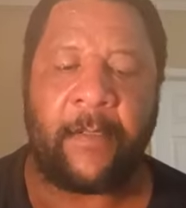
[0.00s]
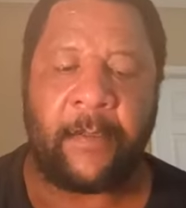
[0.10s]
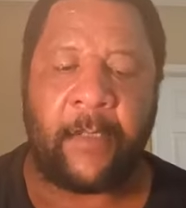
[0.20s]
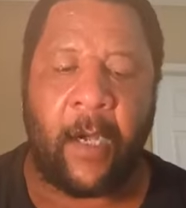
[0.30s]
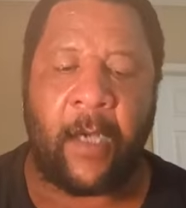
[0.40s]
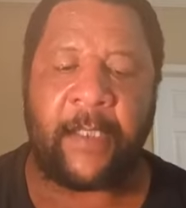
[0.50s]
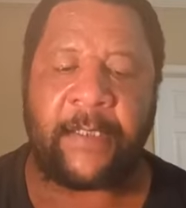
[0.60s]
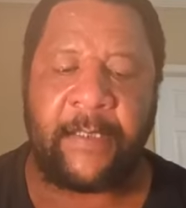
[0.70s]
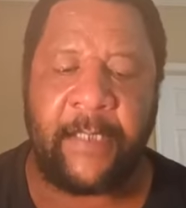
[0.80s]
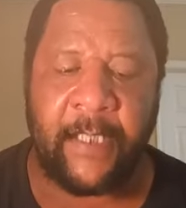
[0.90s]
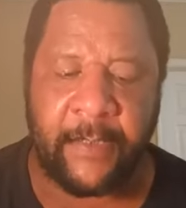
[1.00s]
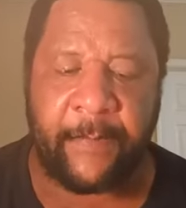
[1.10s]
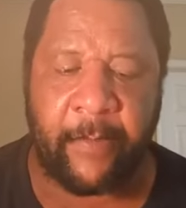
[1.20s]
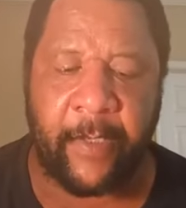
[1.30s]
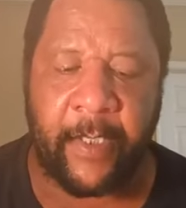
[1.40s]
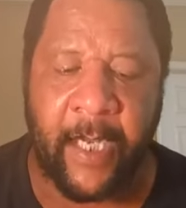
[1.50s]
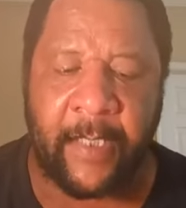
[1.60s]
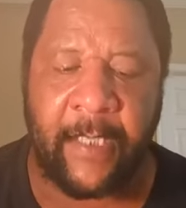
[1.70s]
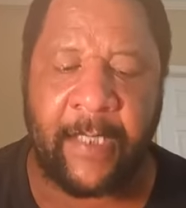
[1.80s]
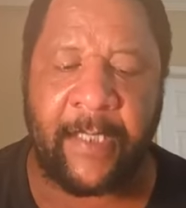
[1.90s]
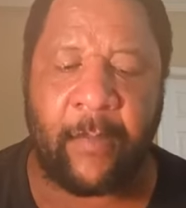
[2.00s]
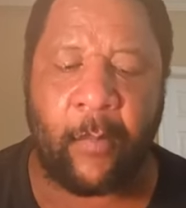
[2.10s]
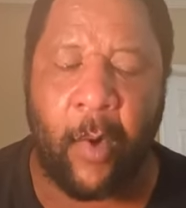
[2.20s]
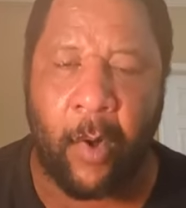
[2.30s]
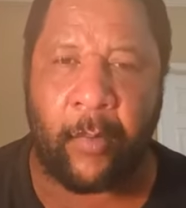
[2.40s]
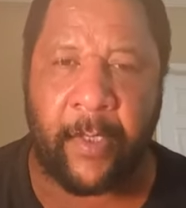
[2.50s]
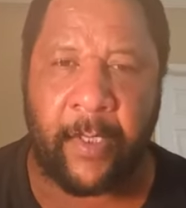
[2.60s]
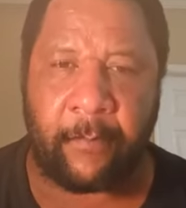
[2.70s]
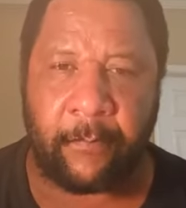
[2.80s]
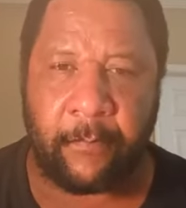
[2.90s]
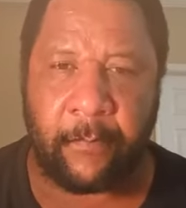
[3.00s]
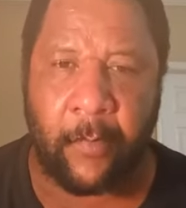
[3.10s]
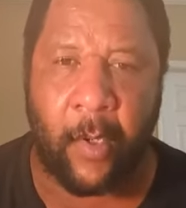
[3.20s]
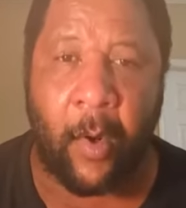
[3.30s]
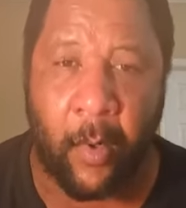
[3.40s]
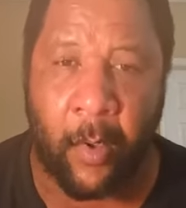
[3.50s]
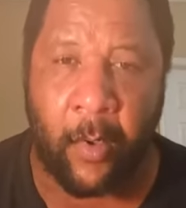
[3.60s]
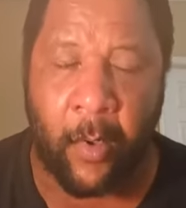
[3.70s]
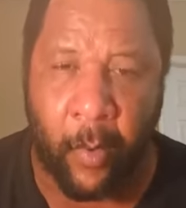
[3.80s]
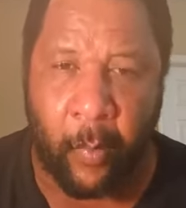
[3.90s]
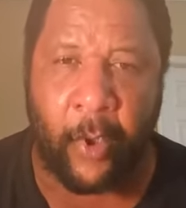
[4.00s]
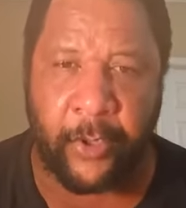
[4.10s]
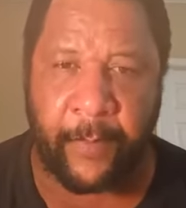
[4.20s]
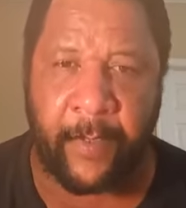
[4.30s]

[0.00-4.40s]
God is the spirit, and they that walk with him or, or, or worship